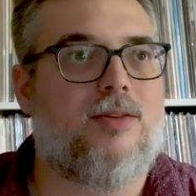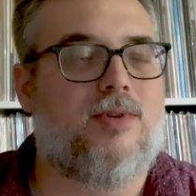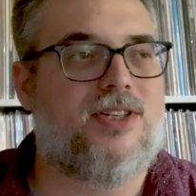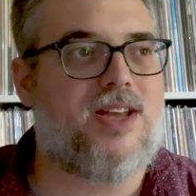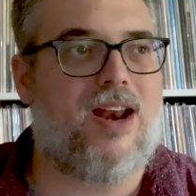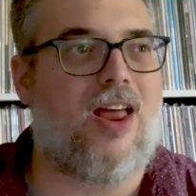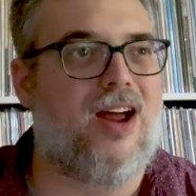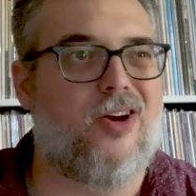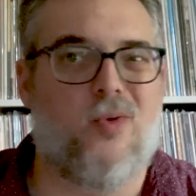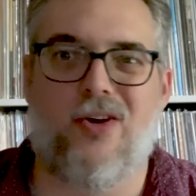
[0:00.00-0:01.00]
We just got a
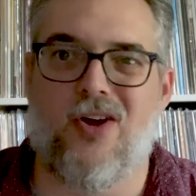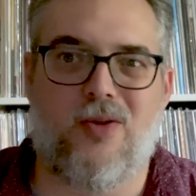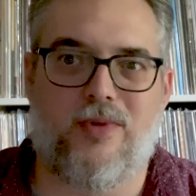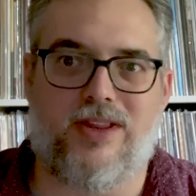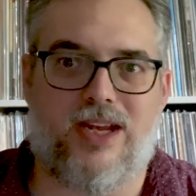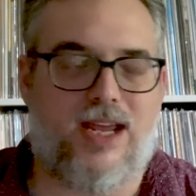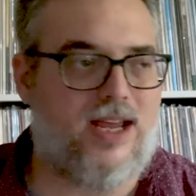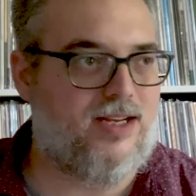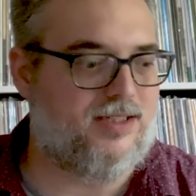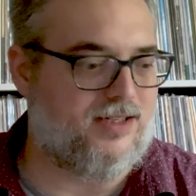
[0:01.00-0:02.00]
lot going on with the
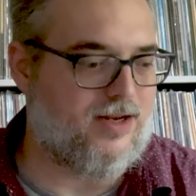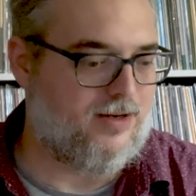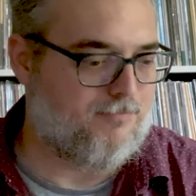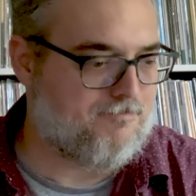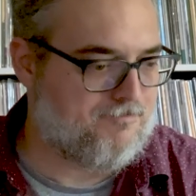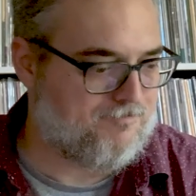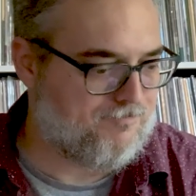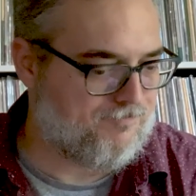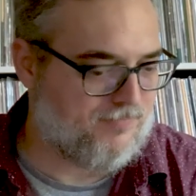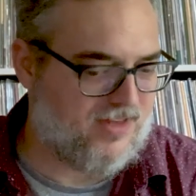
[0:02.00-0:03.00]
kids, and
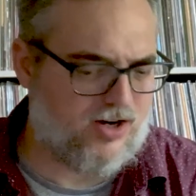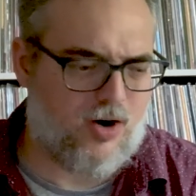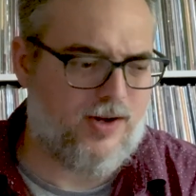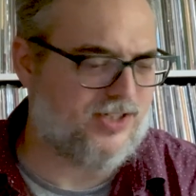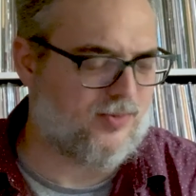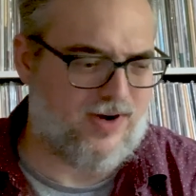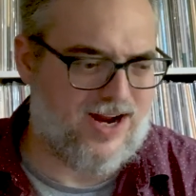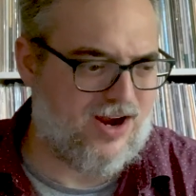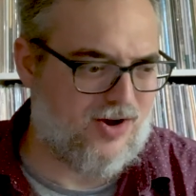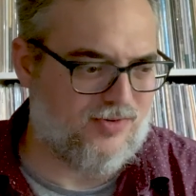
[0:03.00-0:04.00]
they're always
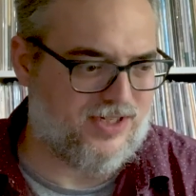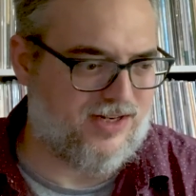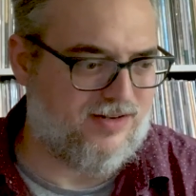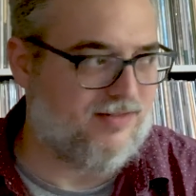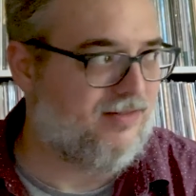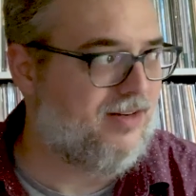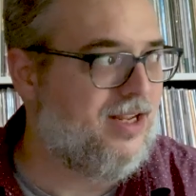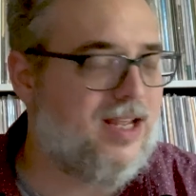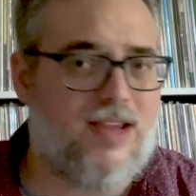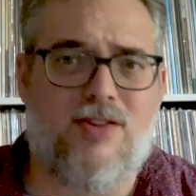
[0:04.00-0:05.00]
around, and
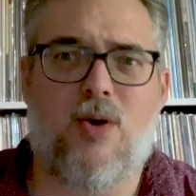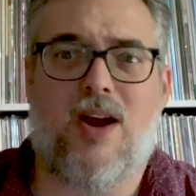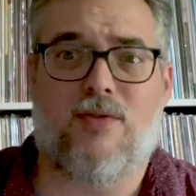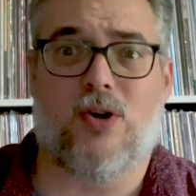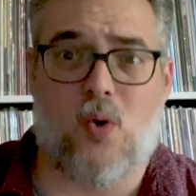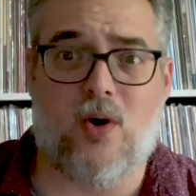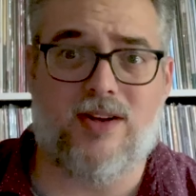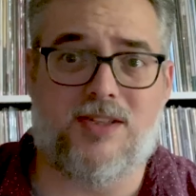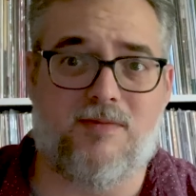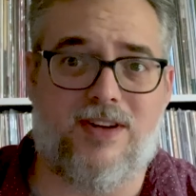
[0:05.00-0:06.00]
even though I've
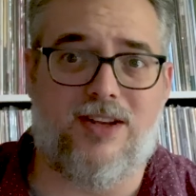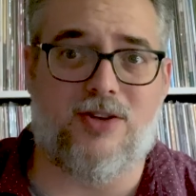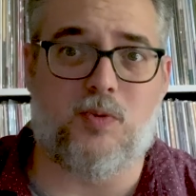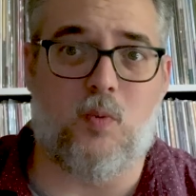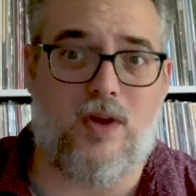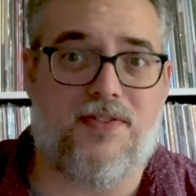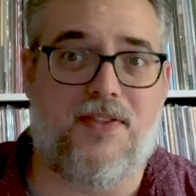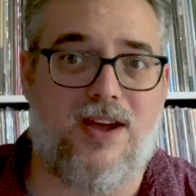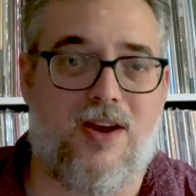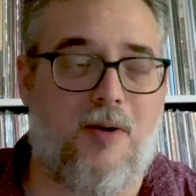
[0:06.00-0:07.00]
recorded some videos with
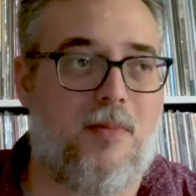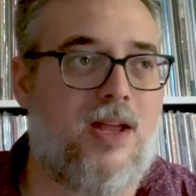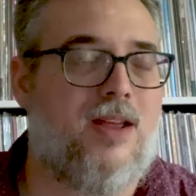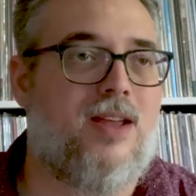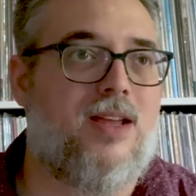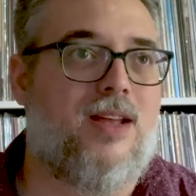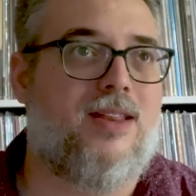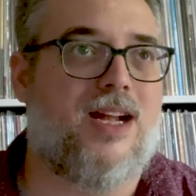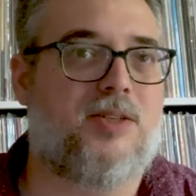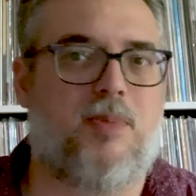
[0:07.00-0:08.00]
them,
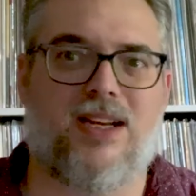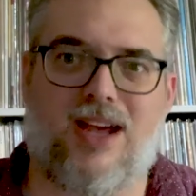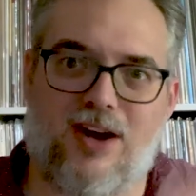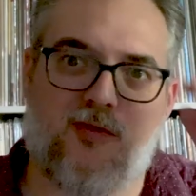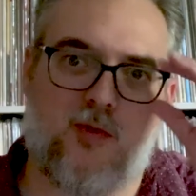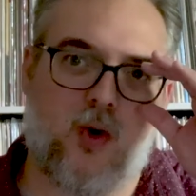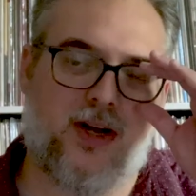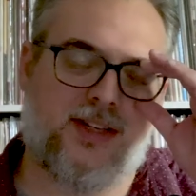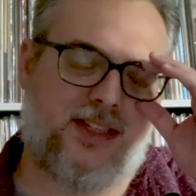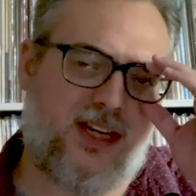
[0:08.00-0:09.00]
that's been kind of more
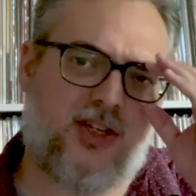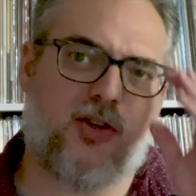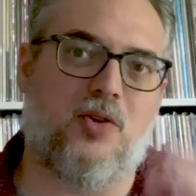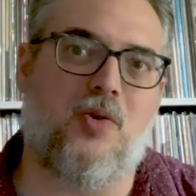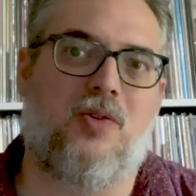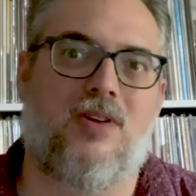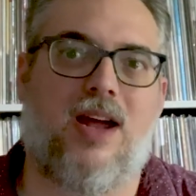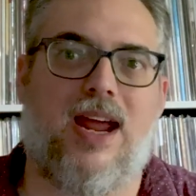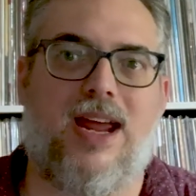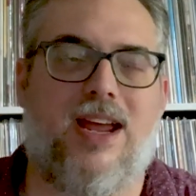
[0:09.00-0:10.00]
intentional,
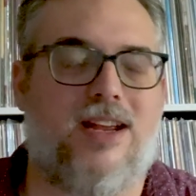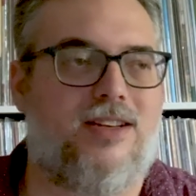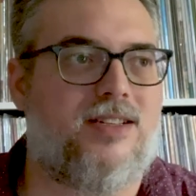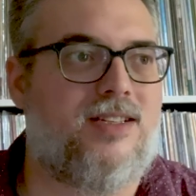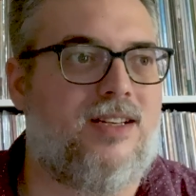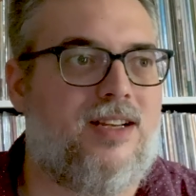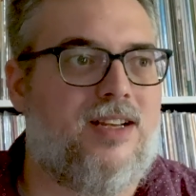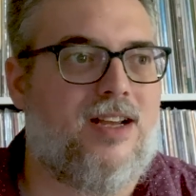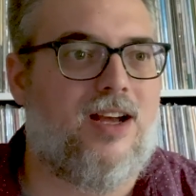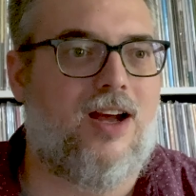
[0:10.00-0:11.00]
and
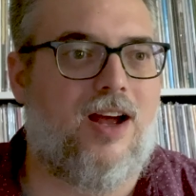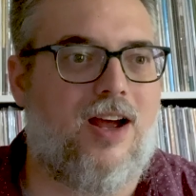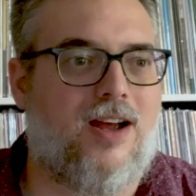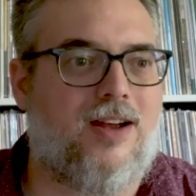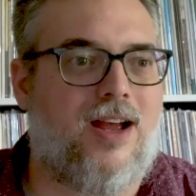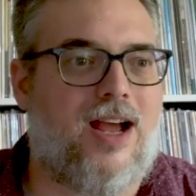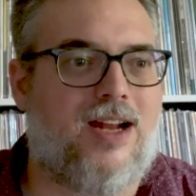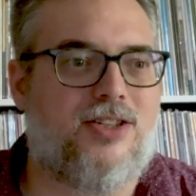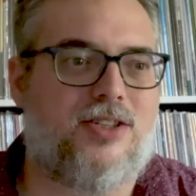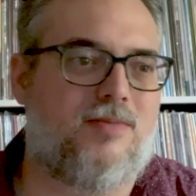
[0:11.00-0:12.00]
I
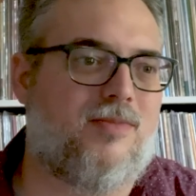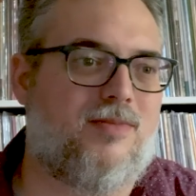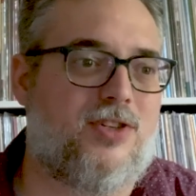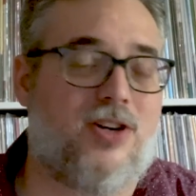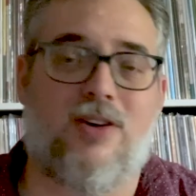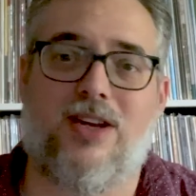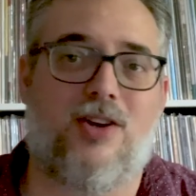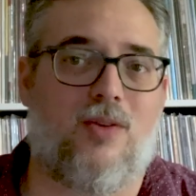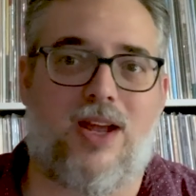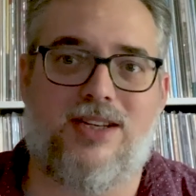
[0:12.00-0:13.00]
just generally
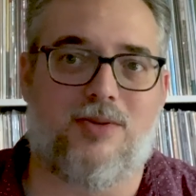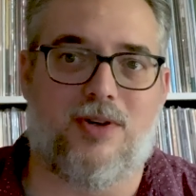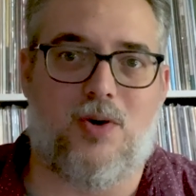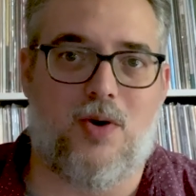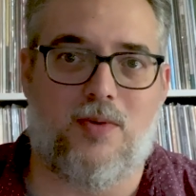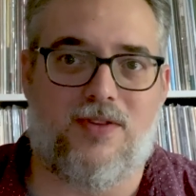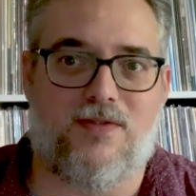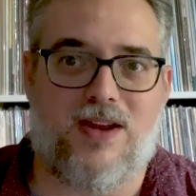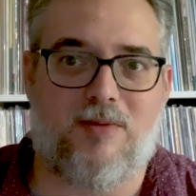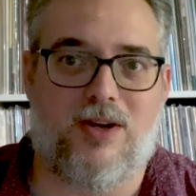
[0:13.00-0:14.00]
don't like to record with the
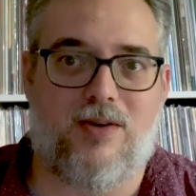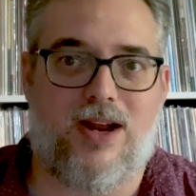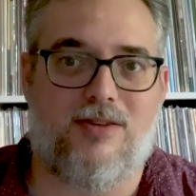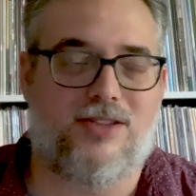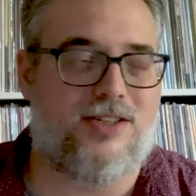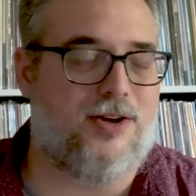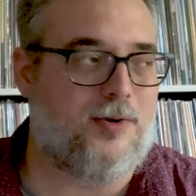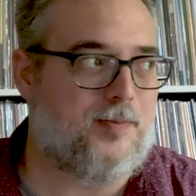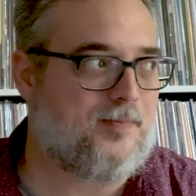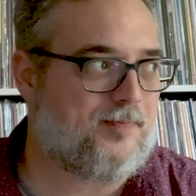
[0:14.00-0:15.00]
family around, so,